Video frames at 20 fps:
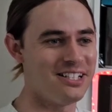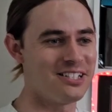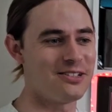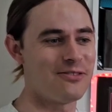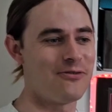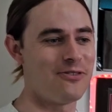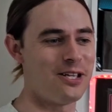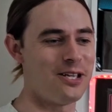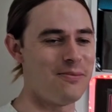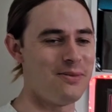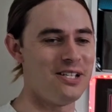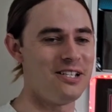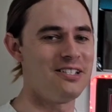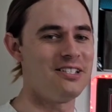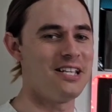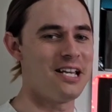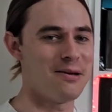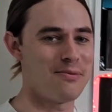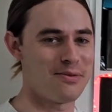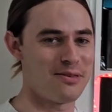There's a fair bit of
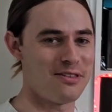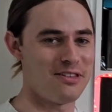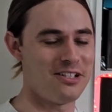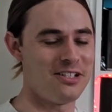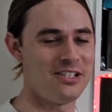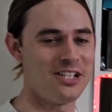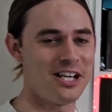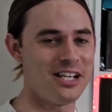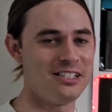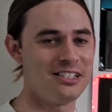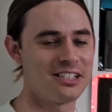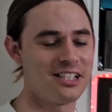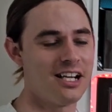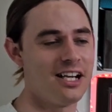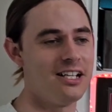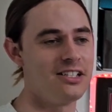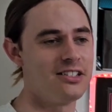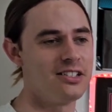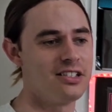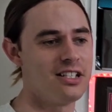depth in the chase
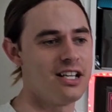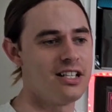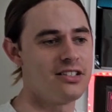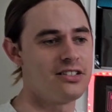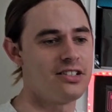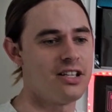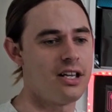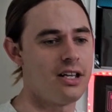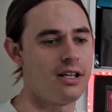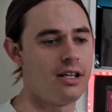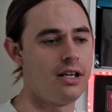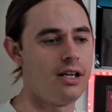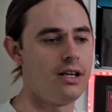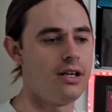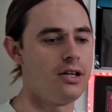cards in that set.